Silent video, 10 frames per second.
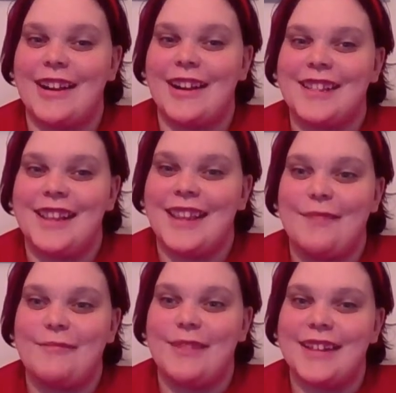said that,
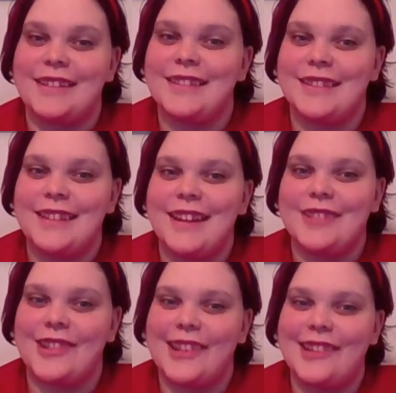but it's
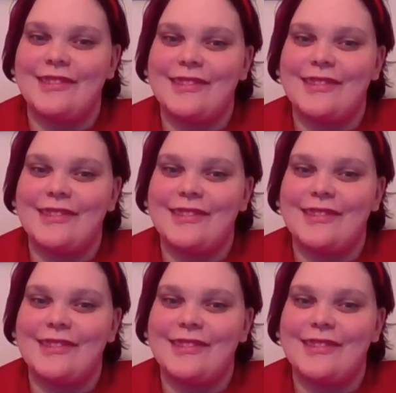really cool.